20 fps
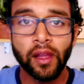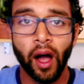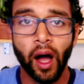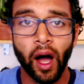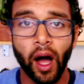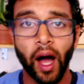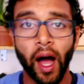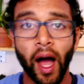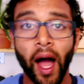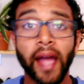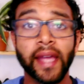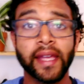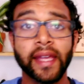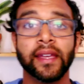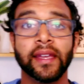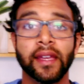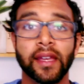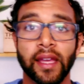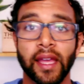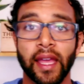
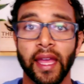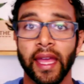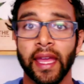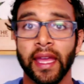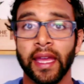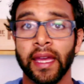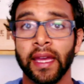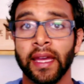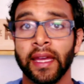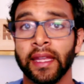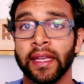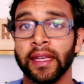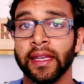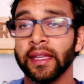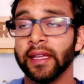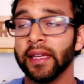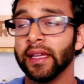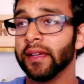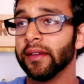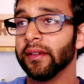hike,
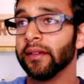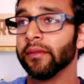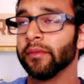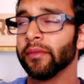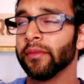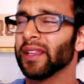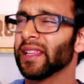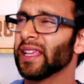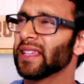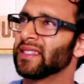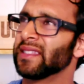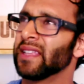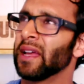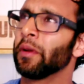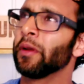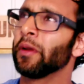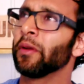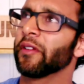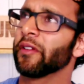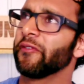and probably less than that,
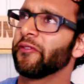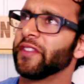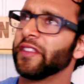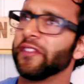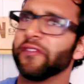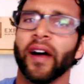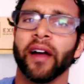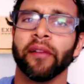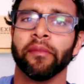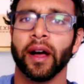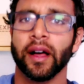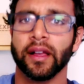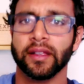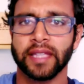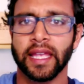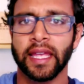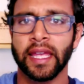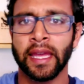probably like 55 miles.